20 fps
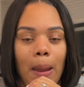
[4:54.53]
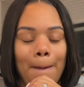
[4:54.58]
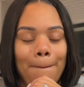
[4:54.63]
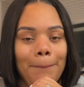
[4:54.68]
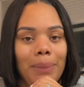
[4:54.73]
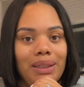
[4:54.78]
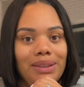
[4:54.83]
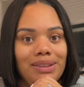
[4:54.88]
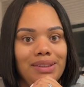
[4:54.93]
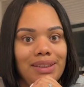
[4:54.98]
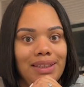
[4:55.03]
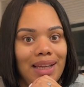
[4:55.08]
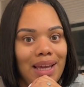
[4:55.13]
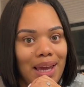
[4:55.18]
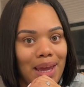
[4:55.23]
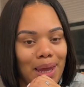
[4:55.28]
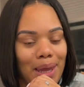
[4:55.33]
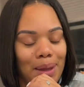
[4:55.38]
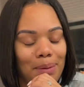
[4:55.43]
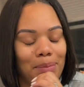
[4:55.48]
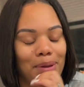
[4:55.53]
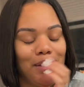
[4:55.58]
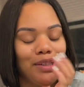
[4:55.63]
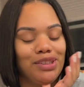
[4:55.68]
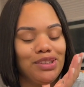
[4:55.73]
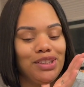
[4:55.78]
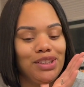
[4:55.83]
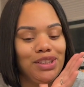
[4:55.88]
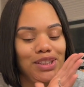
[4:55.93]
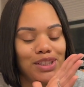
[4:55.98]
but she came and
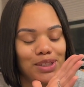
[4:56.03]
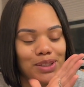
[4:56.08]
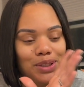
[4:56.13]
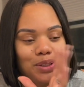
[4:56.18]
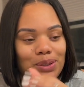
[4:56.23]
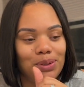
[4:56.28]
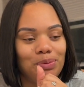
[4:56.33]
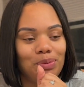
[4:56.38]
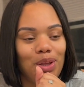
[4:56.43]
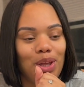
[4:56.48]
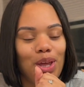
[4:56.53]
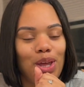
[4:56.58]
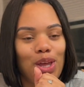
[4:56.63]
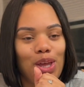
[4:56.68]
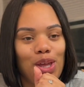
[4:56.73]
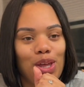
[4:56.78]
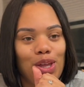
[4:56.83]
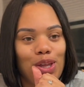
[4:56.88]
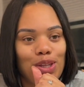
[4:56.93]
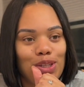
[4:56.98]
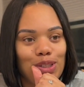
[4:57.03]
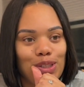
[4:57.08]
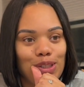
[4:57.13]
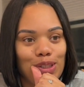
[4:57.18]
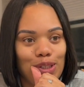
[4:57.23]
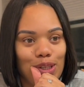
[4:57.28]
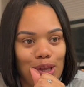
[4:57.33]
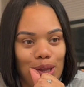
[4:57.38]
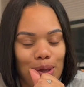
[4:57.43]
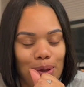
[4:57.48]
she took him
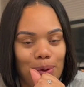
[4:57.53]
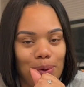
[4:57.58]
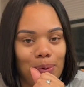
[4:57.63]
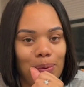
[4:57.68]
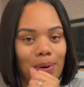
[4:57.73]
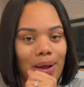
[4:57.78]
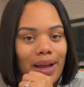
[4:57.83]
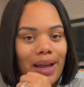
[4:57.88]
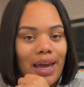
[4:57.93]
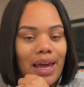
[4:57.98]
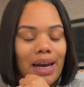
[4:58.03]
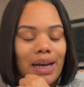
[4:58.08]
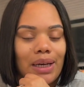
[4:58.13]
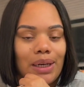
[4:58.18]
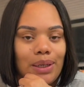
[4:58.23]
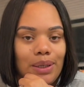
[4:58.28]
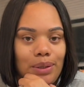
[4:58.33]
so I got a